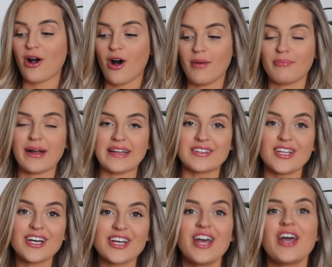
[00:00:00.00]
ombre
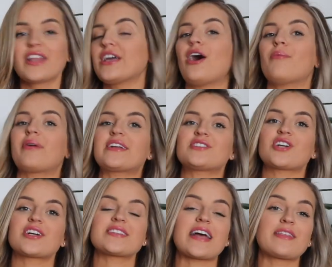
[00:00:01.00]
look. The ombre
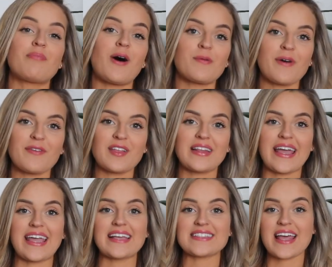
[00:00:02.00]
starts at the bottom of the
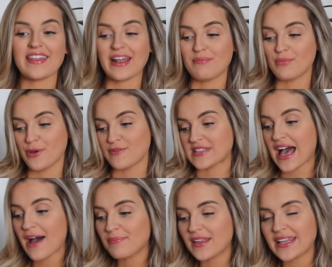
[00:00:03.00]
leggings and then moves
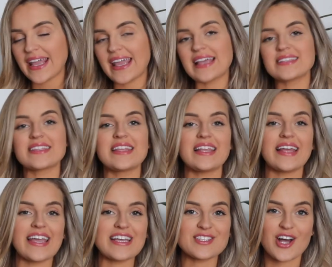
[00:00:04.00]
up the leggings. The
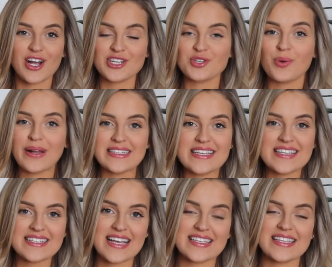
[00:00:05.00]
leggings are a
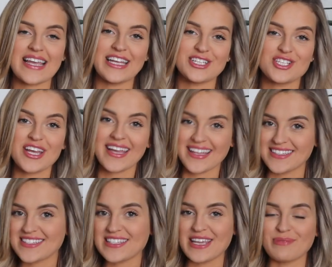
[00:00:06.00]
26-inch
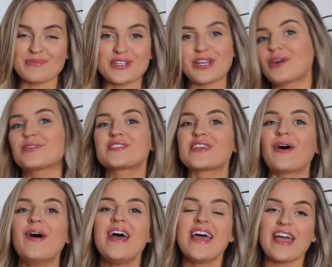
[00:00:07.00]
inseam too.
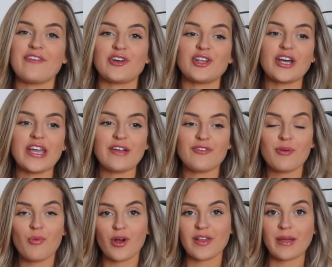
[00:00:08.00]
So if you're looking for
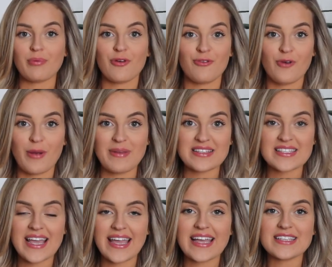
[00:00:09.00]
more like performance
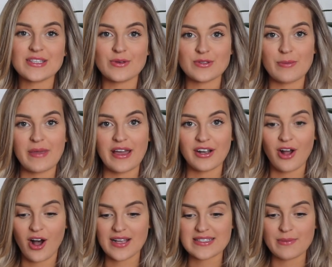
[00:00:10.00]
leggings, those would be an
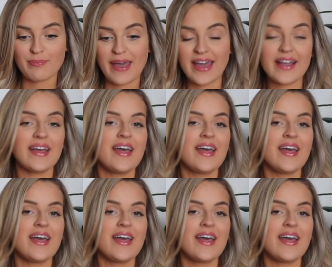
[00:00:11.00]
awesome pick.